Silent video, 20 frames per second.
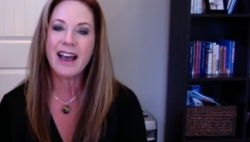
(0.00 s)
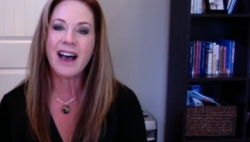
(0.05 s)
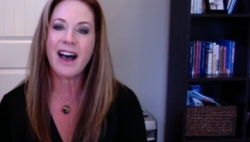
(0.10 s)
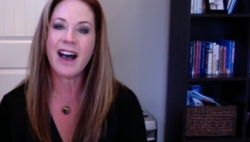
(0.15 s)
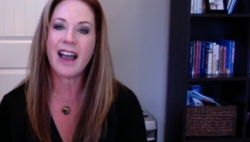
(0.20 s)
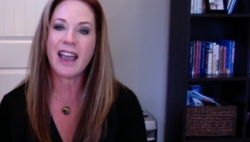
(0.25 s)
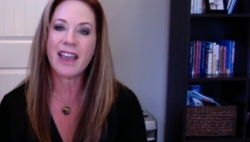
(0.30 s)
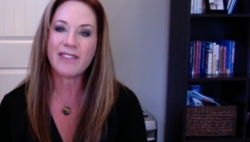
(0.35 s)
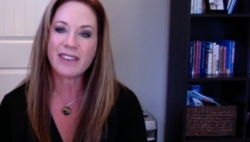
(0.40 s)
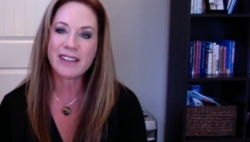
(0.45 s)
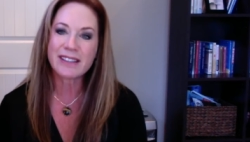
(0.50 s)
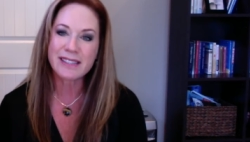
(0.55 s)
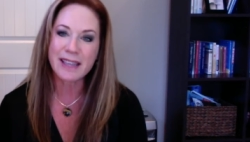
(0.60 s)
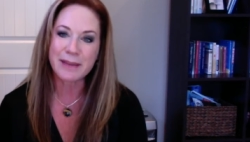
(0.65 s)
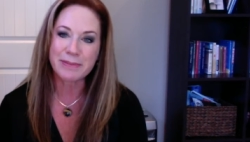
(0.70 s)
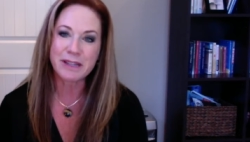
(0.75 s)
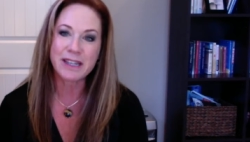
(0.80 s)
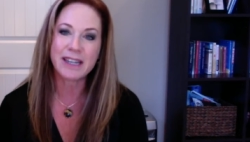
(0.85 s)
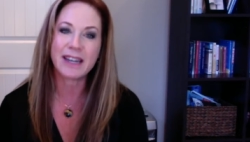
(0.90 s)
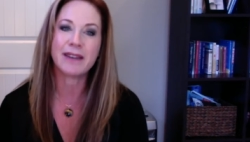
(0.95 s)
I have
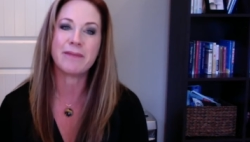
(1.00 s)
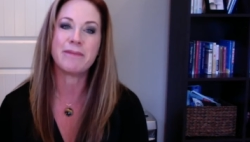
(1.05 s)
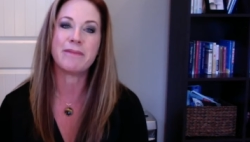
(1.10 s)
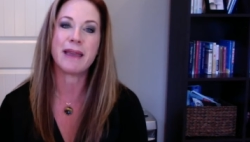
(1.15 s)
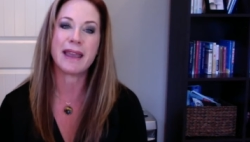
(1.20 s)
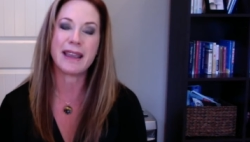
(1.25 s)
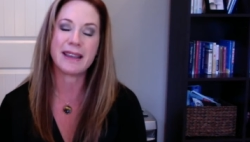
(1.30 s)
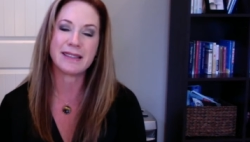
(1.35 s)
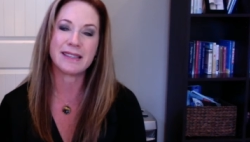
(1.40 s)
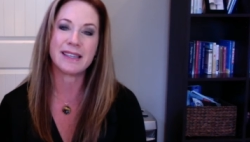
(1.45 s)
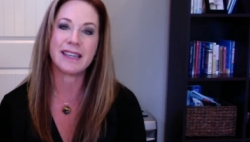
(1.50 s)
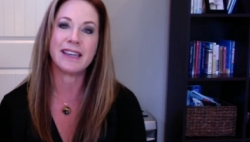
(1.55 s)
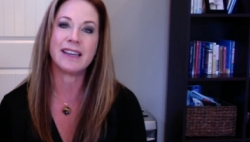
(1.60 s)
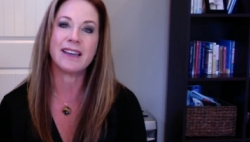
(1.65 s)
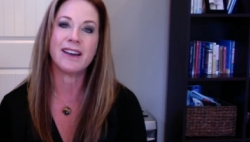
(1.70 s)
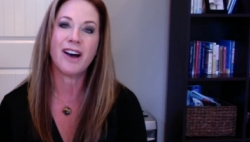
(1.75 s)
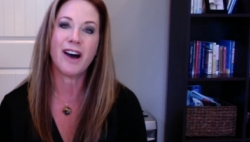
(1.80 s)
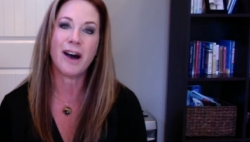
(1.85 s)
accepted an amazing